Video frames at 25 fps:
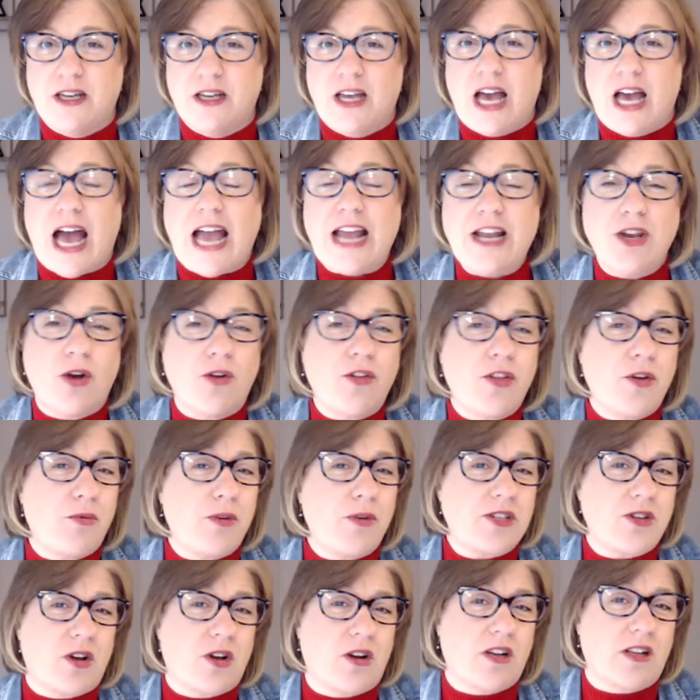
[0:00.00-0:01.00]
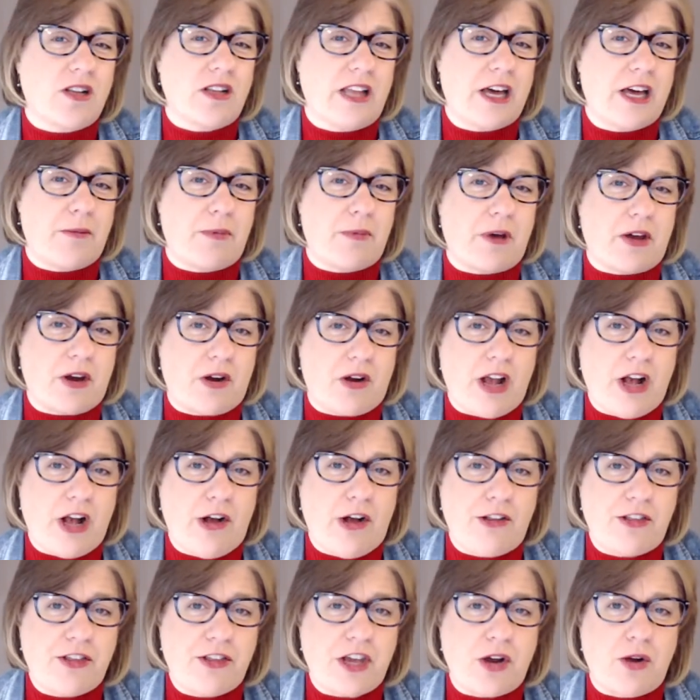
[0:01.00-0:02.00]
I know that we talk a lot about our
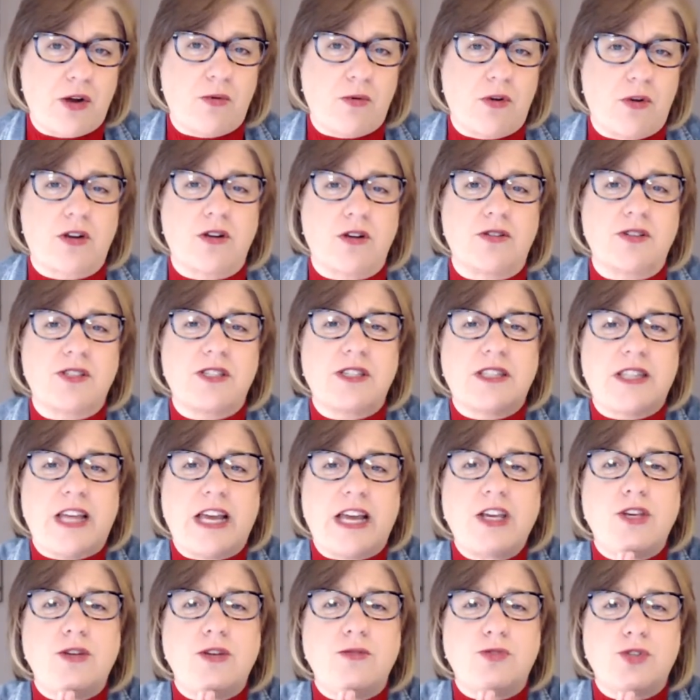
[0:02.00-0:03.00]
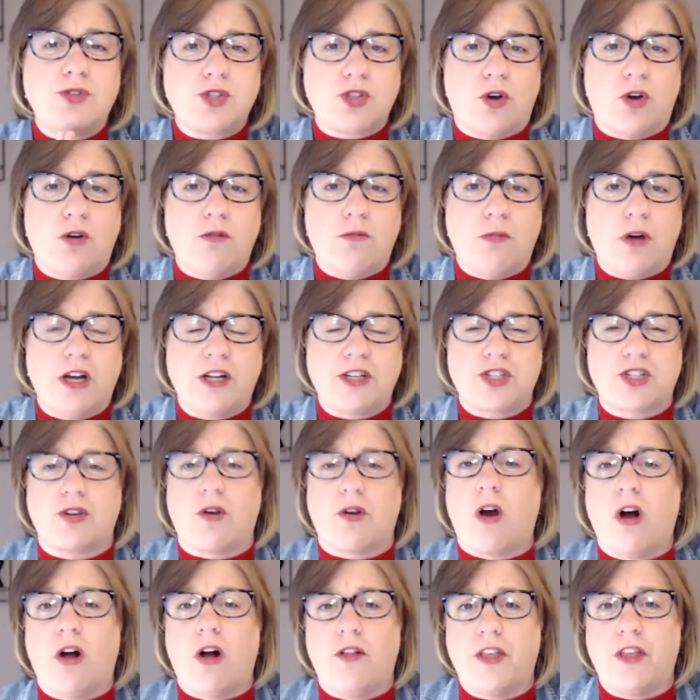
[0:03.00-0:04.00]
healthcare workers. Thank you so much to
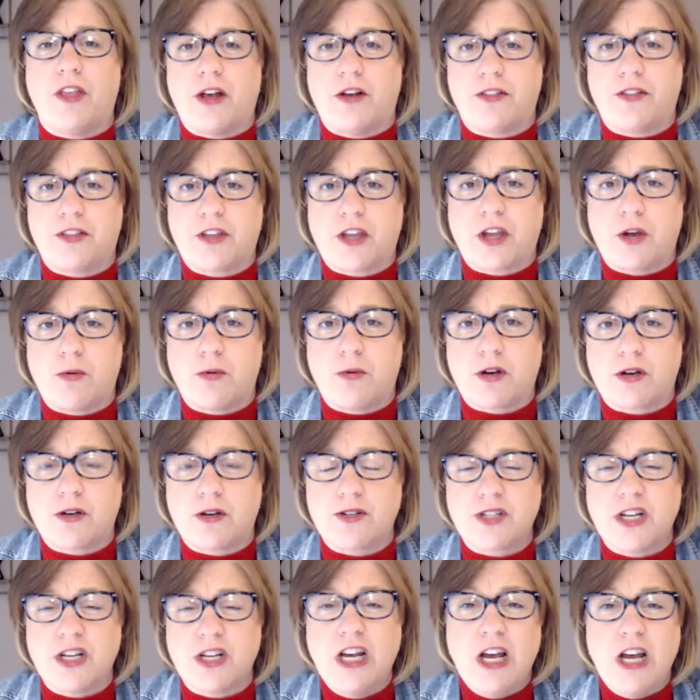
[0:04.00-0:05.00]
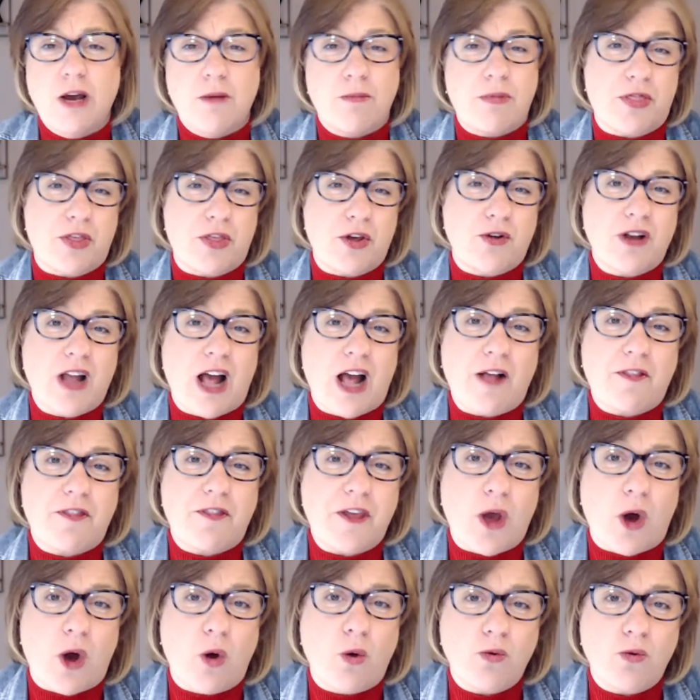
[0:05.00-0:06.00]
all the healthcare workers, but they're not
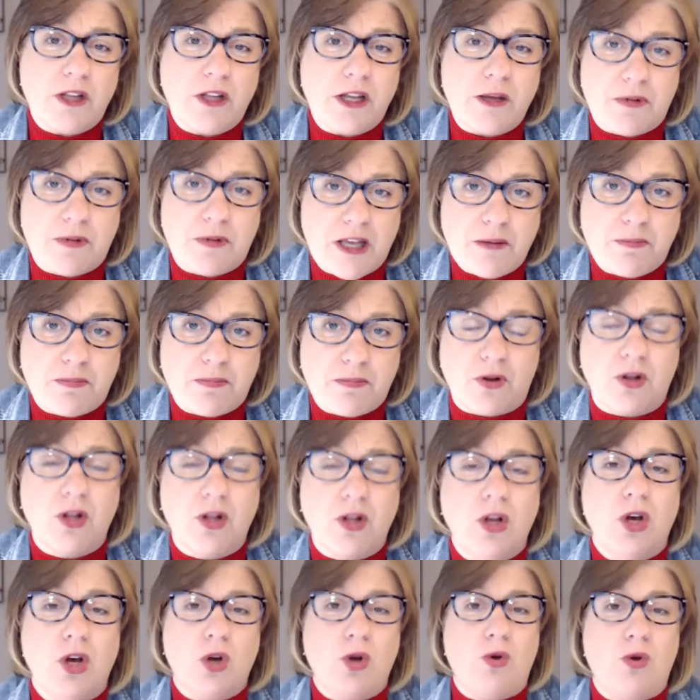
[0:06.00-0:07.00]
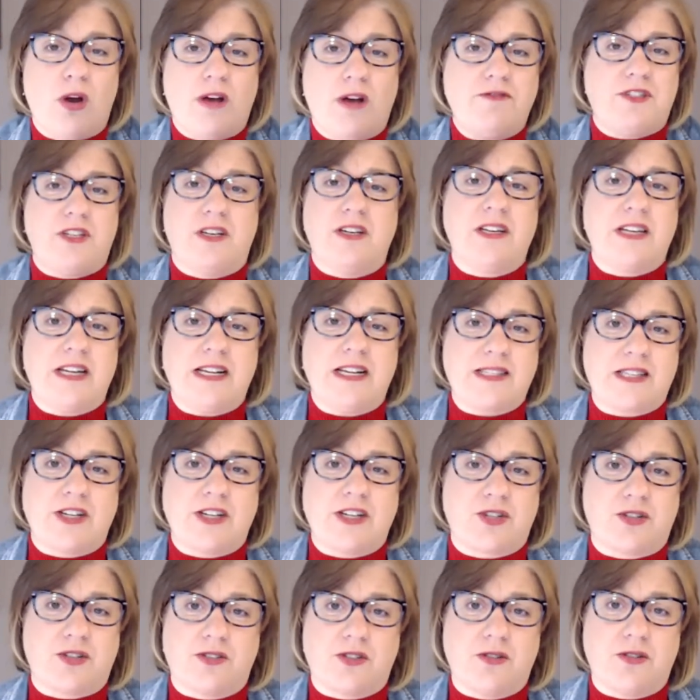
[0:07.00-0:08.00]
the only people who have done
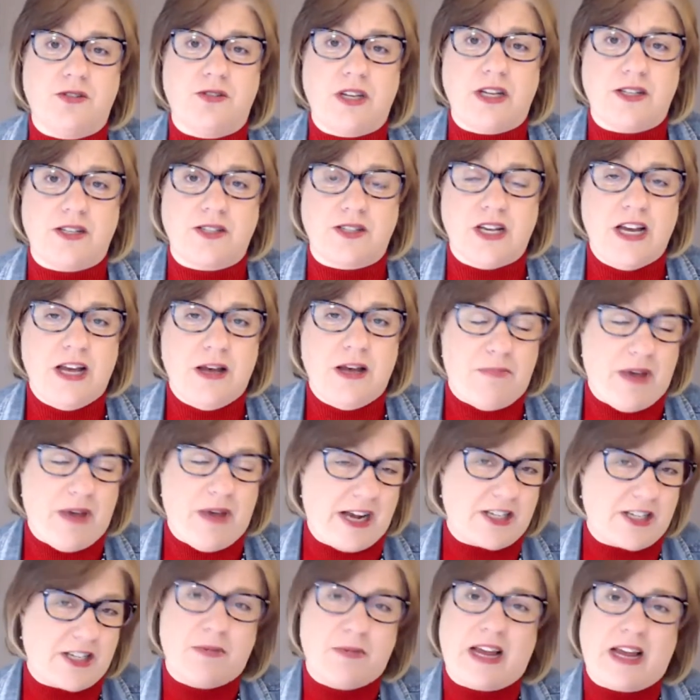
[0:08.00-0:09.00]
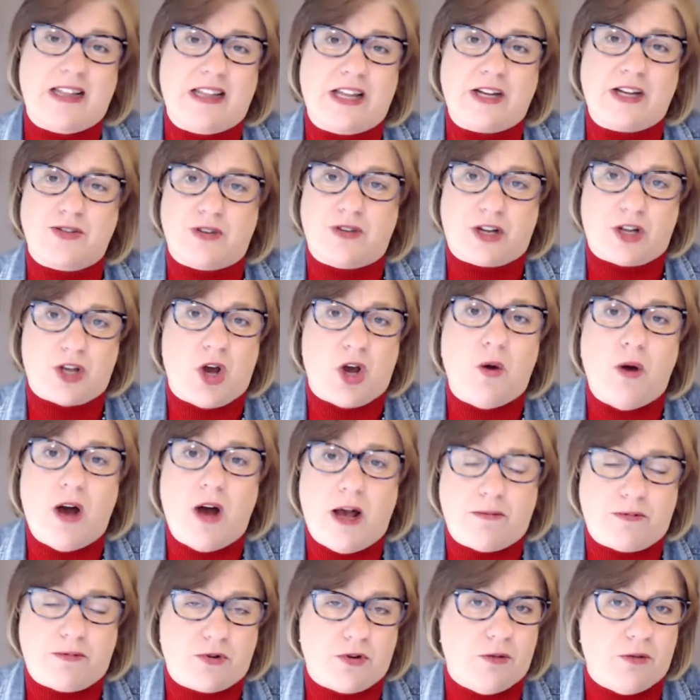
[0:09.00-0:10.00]
essential duties. Back to my electric
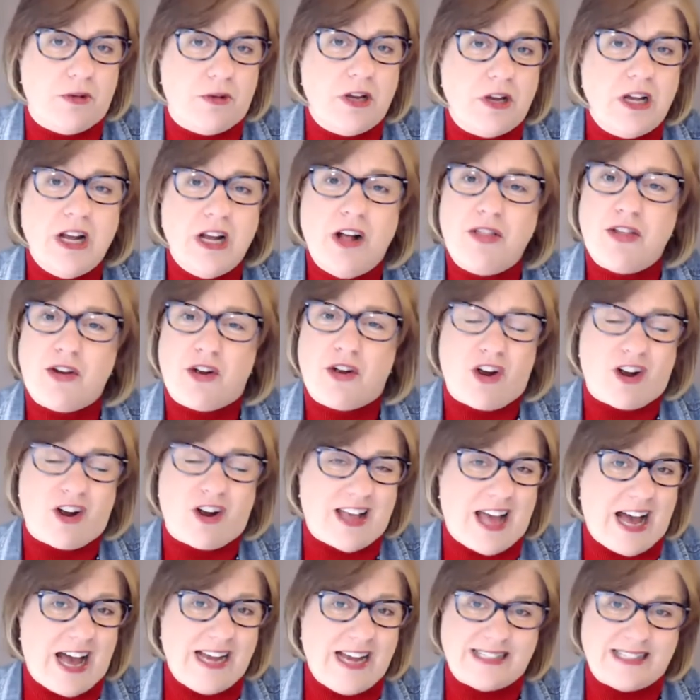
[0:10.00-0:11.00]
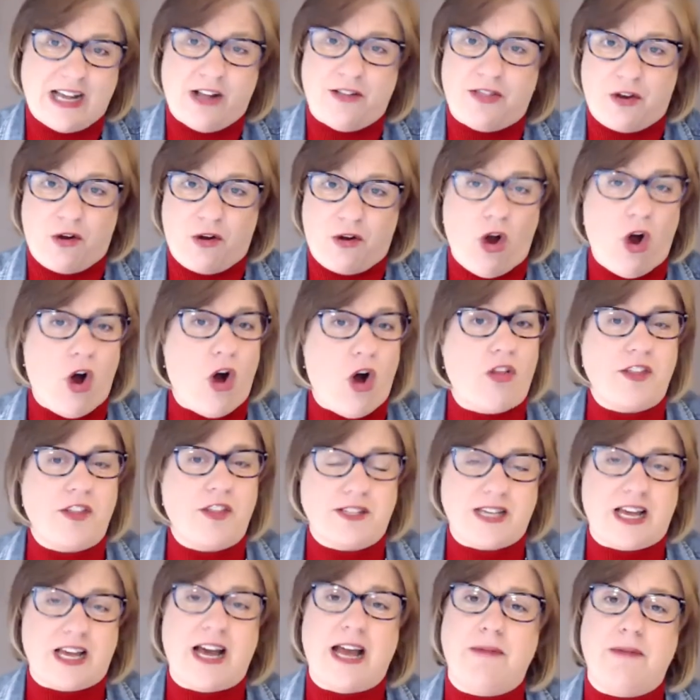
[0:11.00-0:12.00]
co-op group, there are guys out there all the
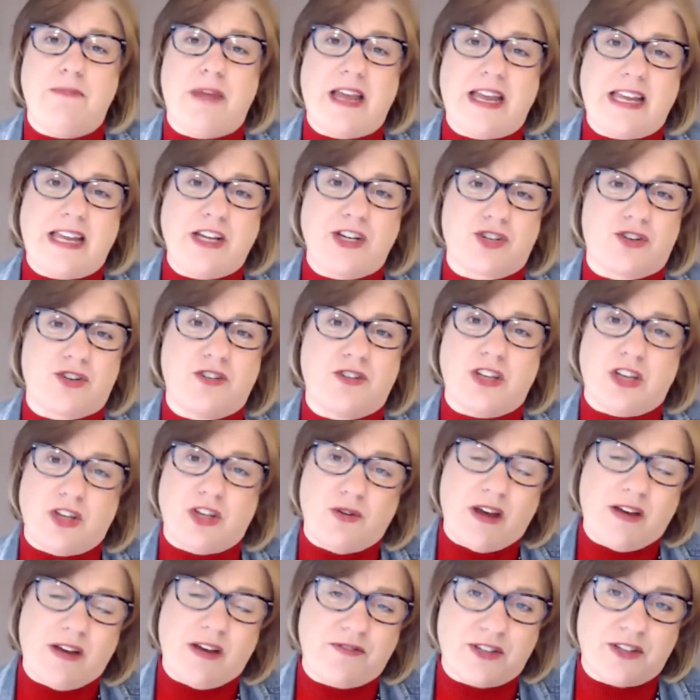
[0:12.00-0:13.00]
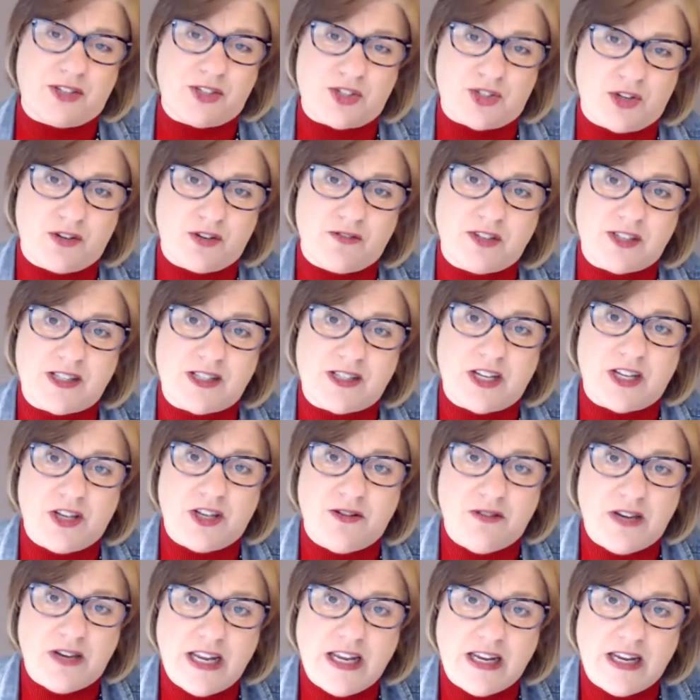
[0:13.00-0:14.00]
time making sure that you have the service that you
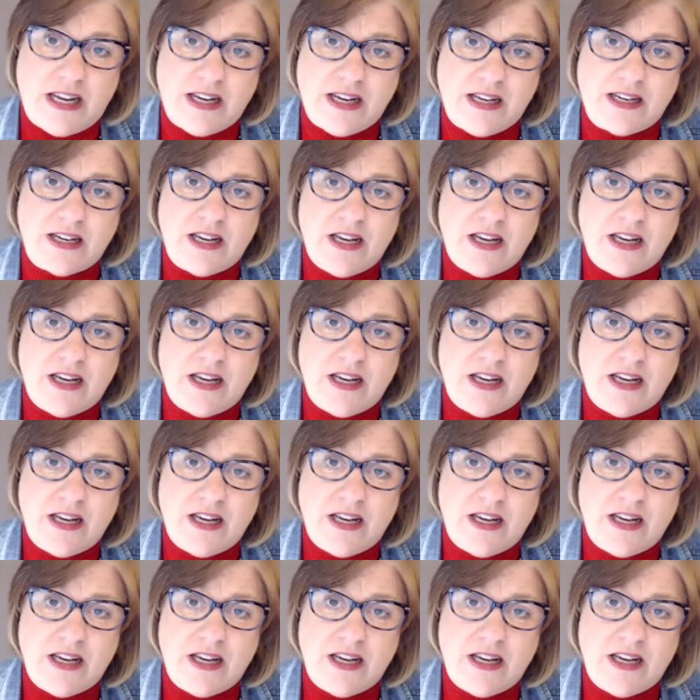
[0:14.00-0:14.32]
need.